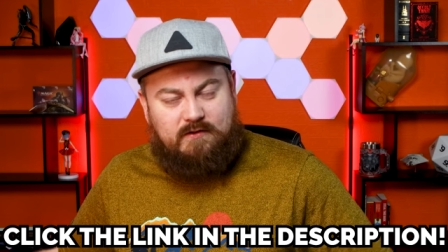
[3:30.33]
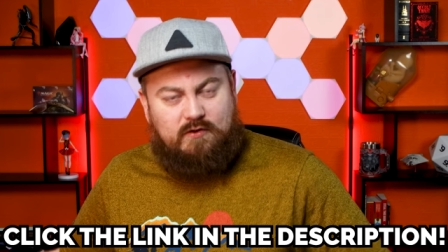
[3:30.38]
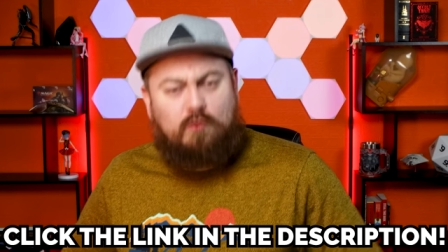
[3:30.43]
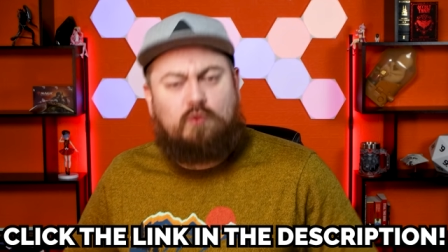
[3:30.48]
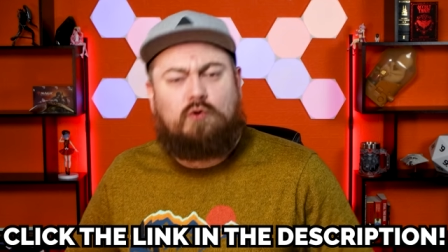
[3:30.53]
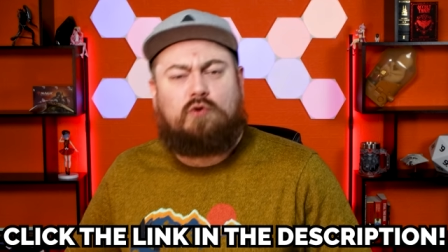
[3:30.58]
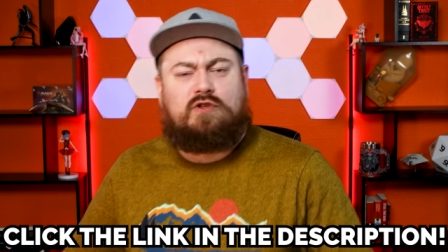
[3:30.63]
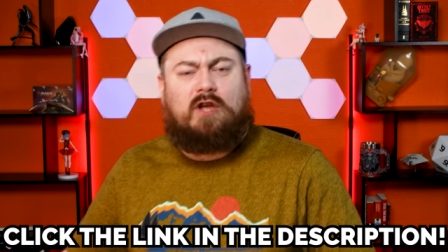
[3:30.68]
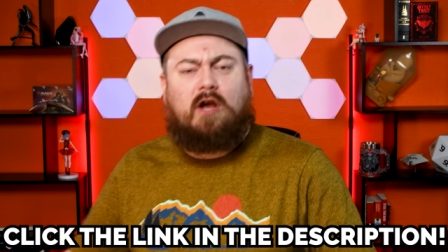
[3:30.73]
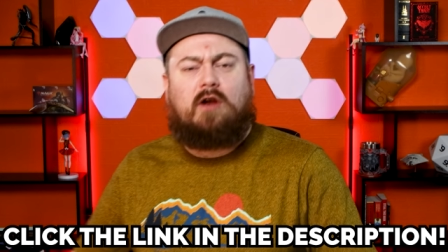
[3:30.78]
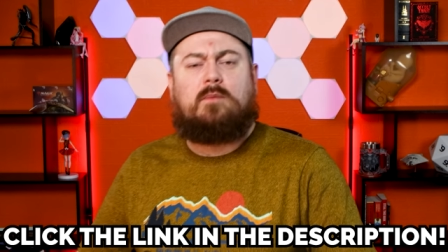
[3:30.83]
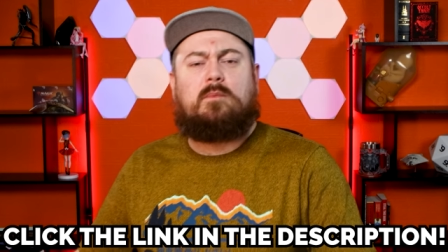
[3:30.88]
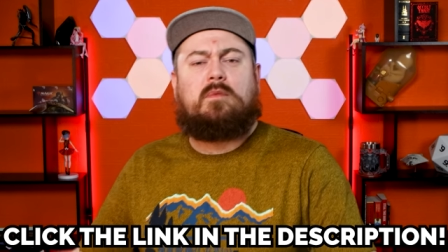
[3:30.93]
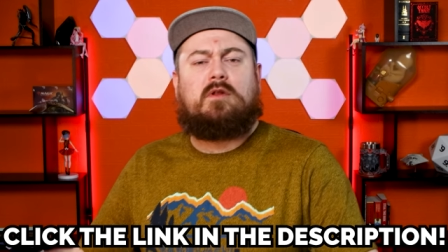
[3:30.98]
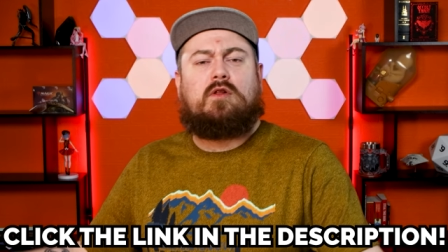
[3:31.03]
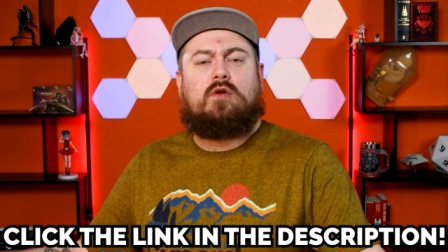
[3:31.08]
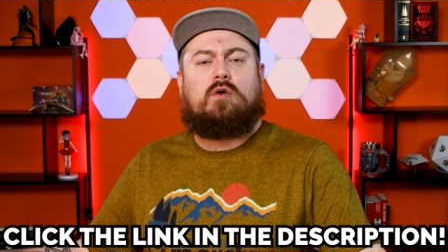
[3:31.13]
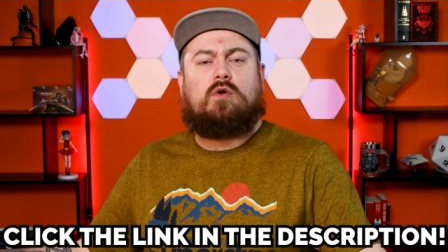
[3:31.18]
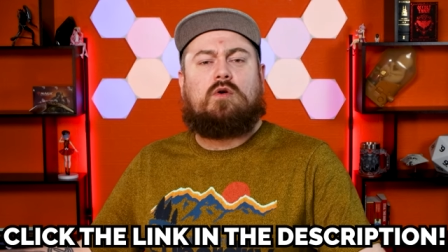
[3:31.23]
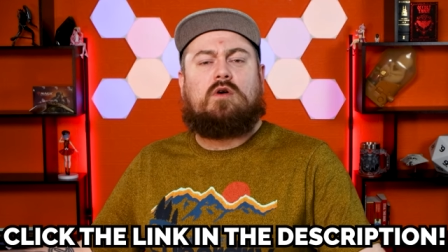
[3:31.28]
So go down
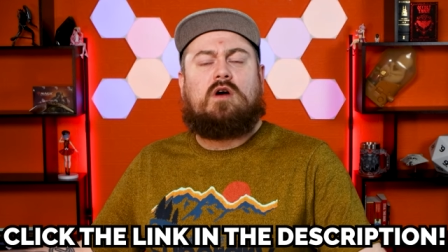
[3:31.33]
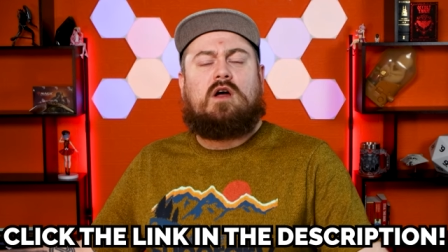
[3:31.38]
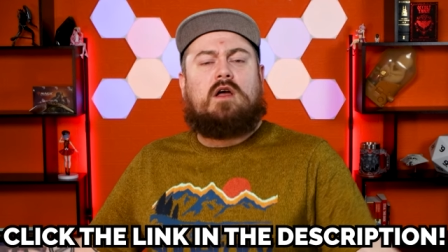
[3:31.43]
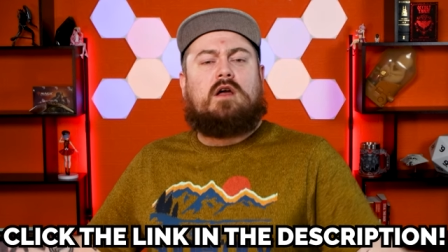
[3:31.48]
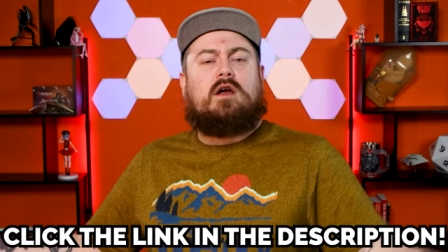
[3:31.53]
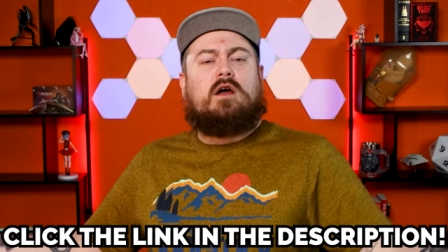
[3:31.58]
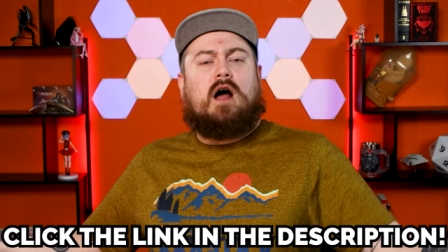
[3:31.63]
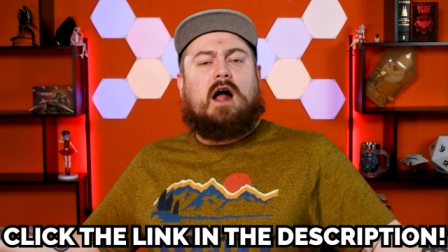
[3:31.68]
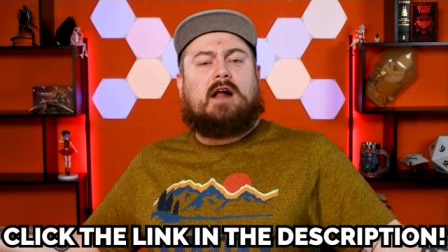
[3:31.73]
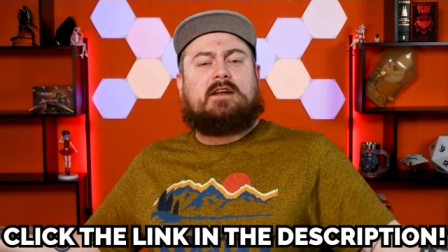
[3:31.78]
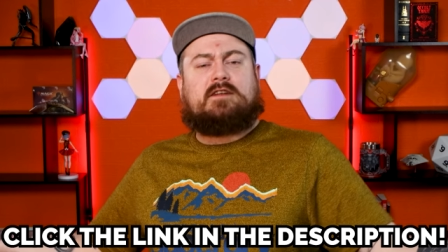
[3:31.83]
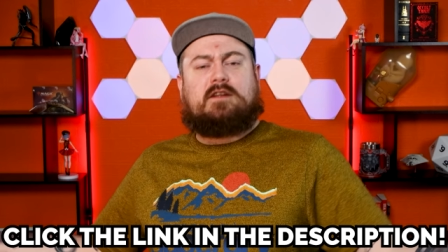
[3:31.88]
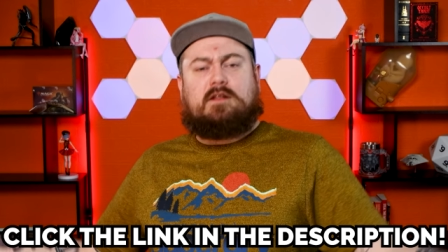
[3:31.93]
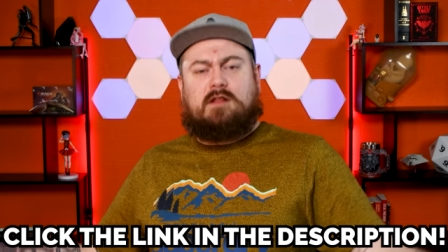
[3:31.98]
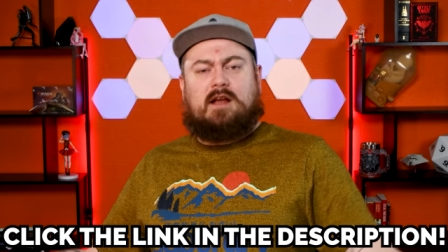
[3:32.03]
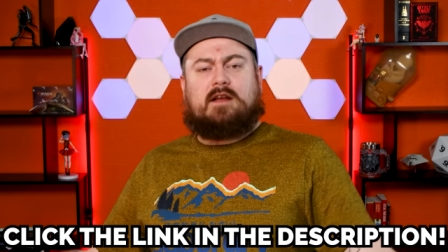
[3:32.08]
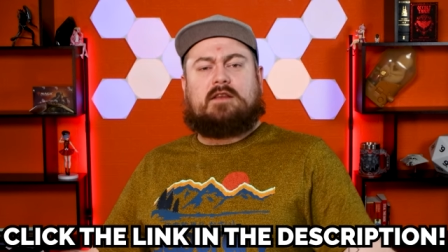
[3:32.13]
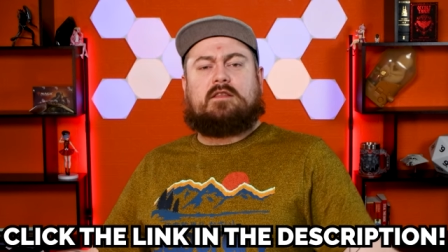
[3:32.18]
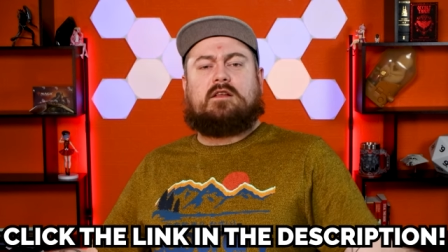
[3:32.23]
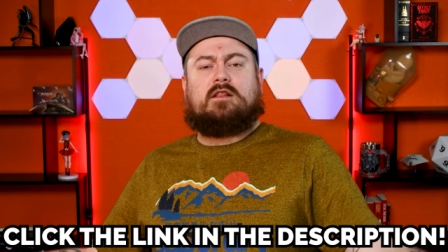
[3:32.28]
below and
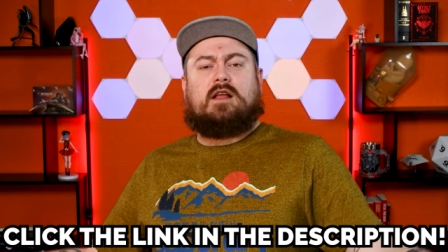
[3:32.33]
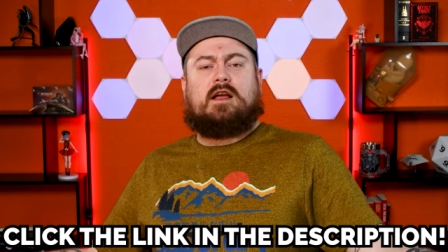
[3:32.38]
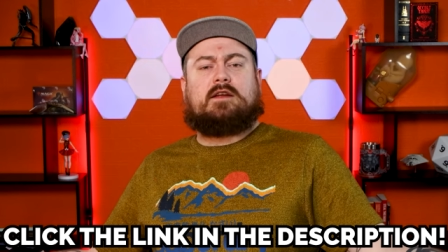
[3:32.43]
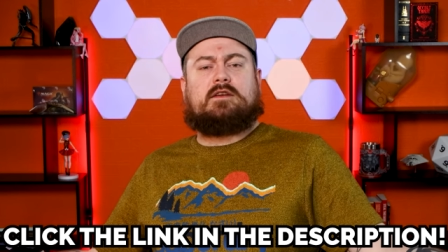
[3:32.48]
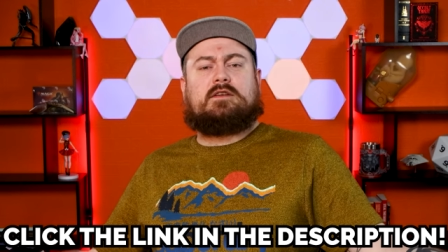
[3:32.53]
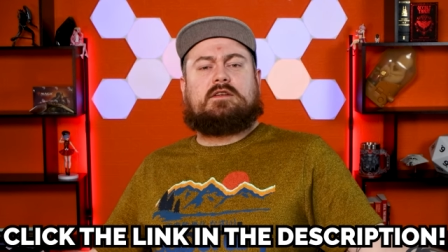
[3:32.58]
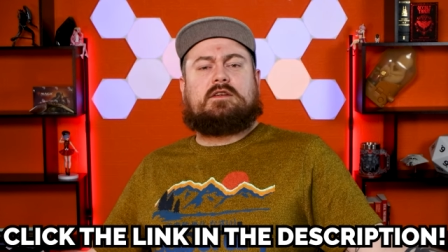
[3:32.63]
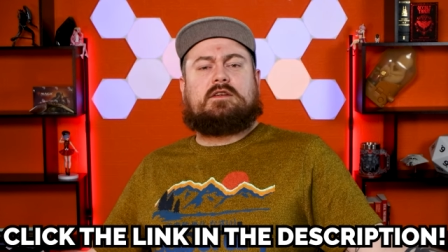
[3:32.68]
click the link.